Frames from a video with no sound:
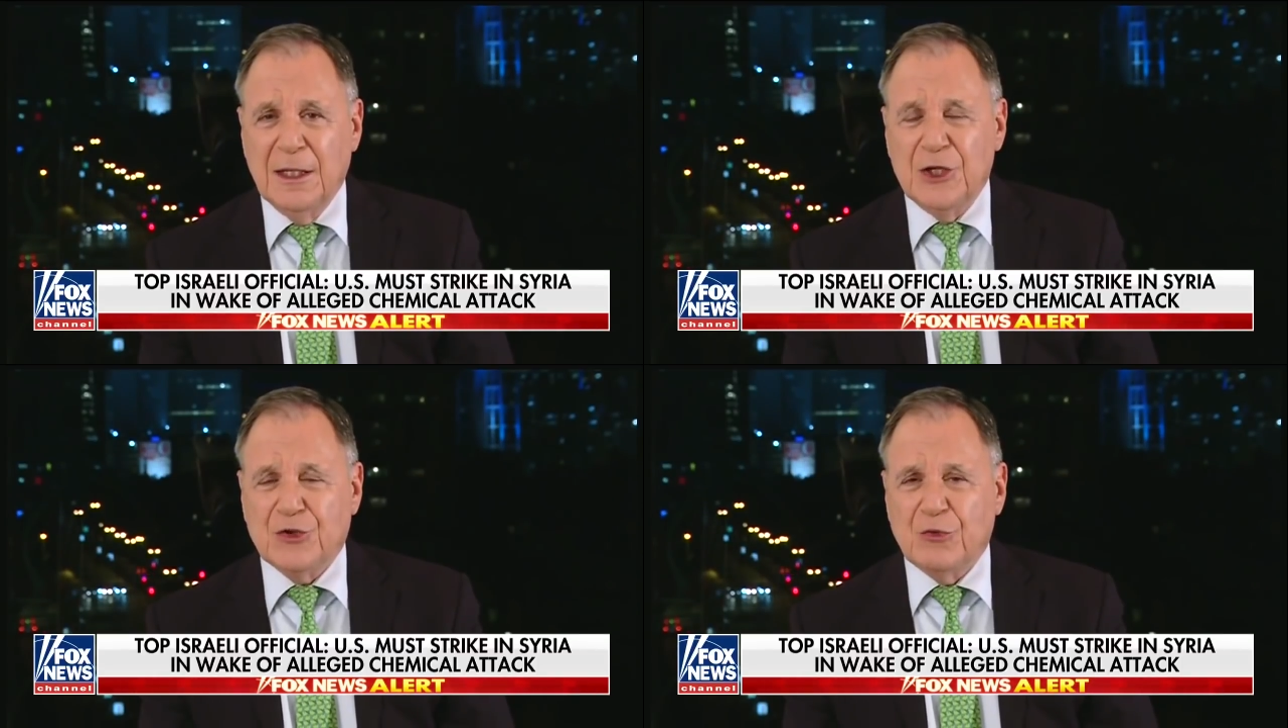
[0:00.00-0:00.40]

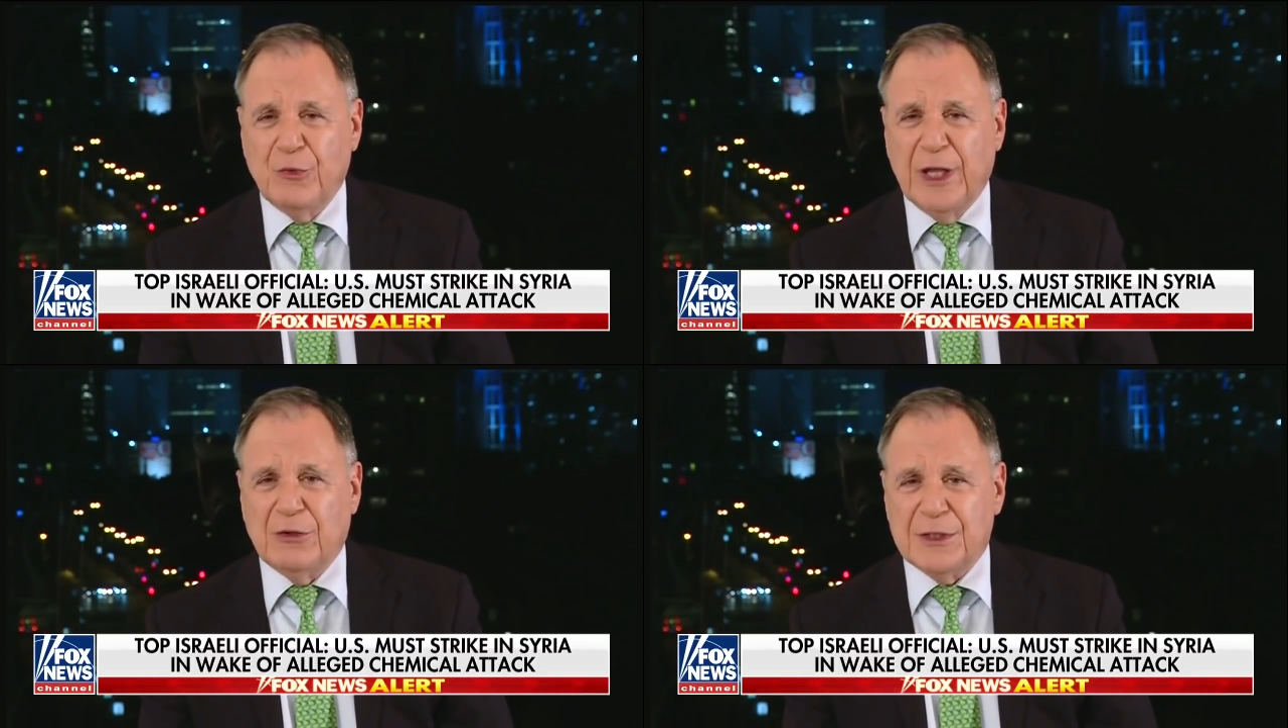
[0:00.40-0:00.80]
he should
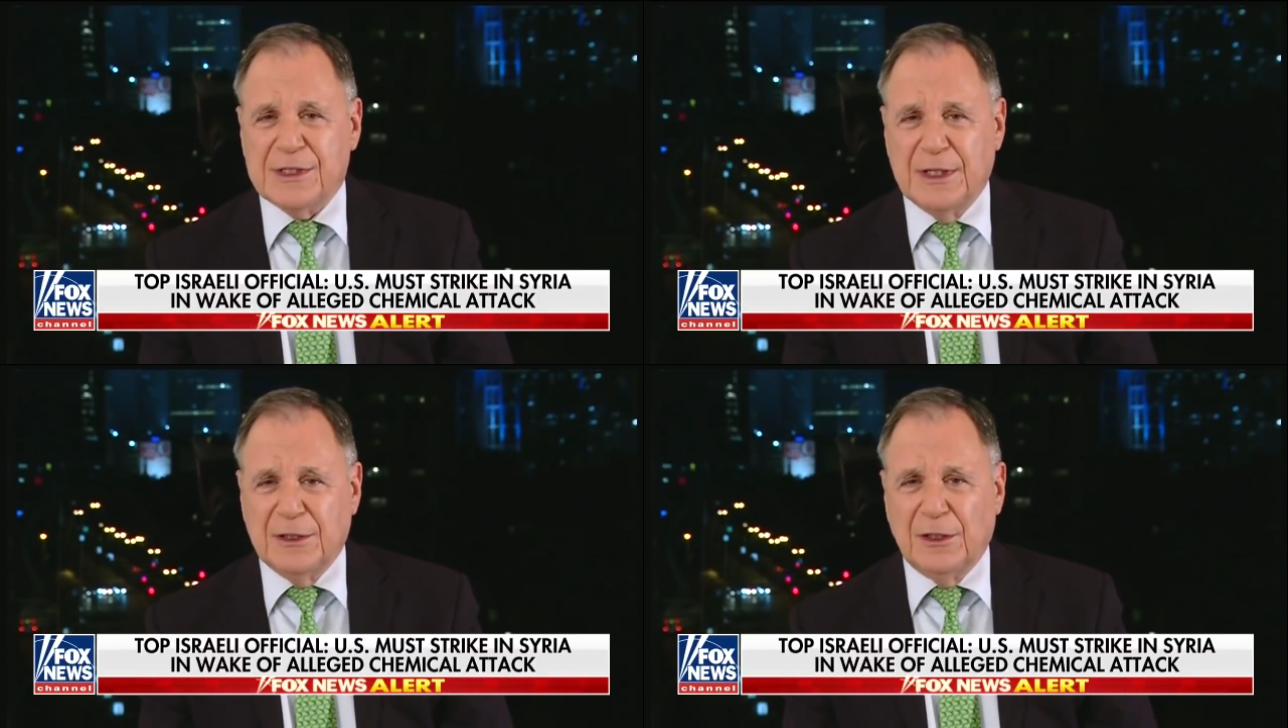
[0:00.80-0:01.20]

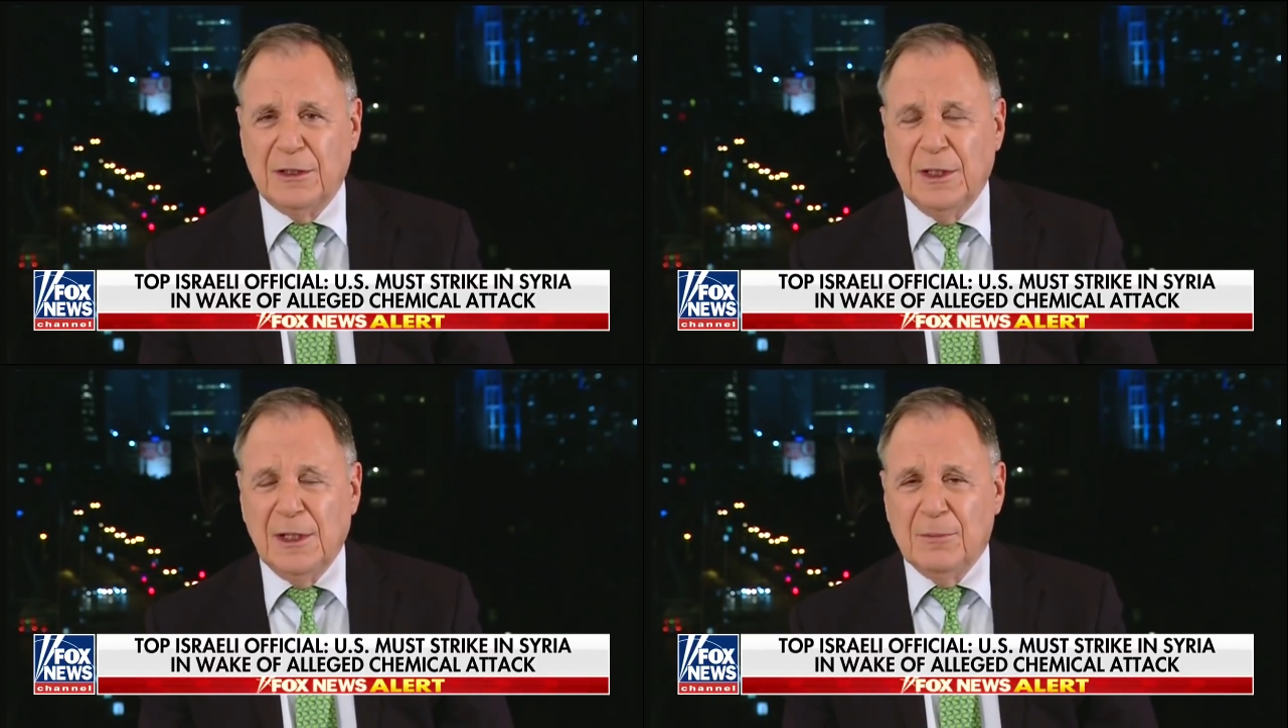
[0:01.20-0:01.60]

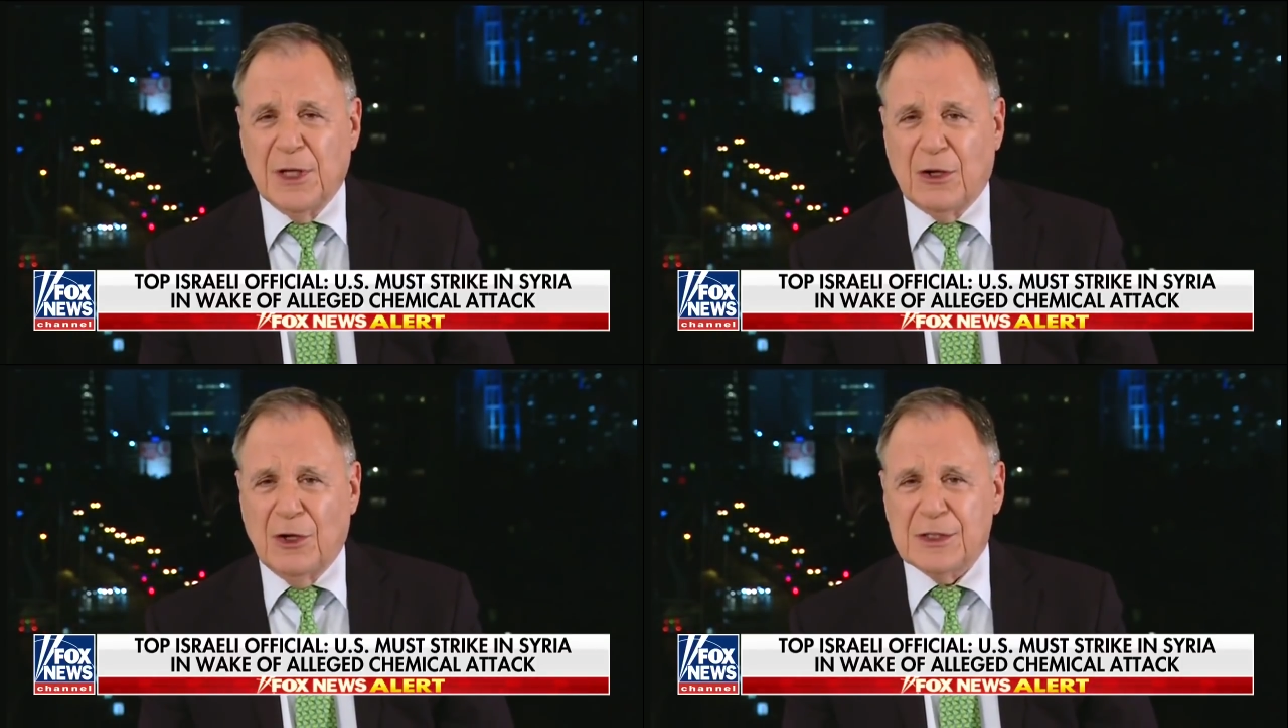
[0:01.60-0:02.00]
reconsider,
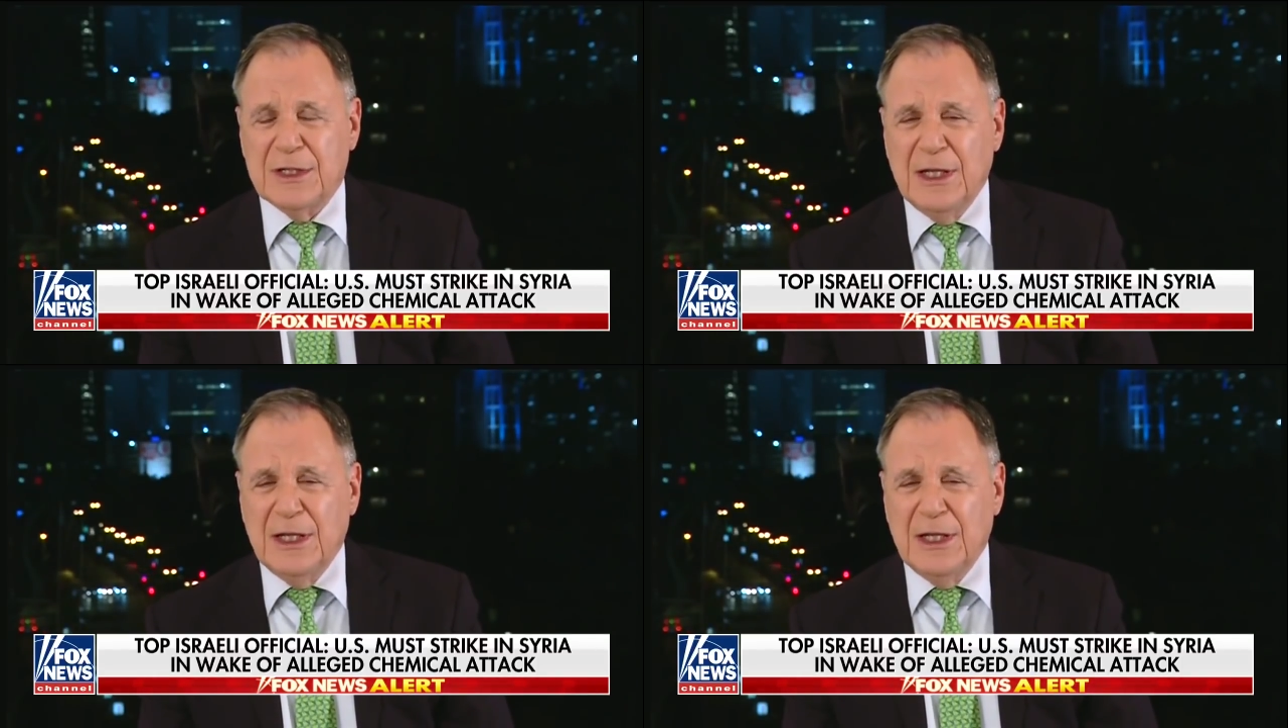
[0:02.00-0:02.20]
because